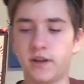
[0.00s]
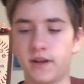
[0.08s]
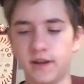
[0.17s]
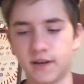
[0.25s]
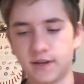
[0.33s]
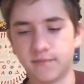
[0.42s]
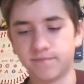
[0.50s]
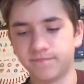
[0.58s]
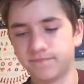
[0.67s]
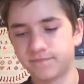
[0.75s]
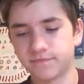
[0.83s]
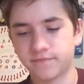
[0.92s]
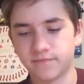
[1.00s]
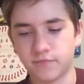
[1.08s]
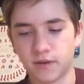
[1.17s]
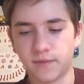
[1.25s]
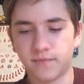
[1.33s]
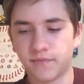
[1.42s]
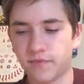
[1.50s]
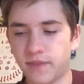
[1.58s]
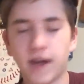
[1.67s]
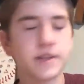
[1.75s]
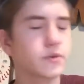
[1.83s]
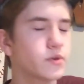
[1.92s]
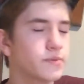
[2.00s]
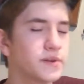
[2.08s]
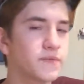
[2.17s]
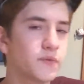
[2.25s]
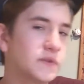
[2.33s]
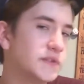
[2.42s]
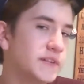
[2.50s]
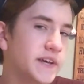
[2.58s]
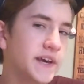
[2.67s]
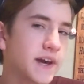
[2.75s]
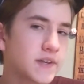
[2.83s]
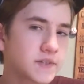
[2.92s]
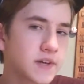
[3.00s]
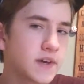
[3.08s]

But that is going to be it for today, guys.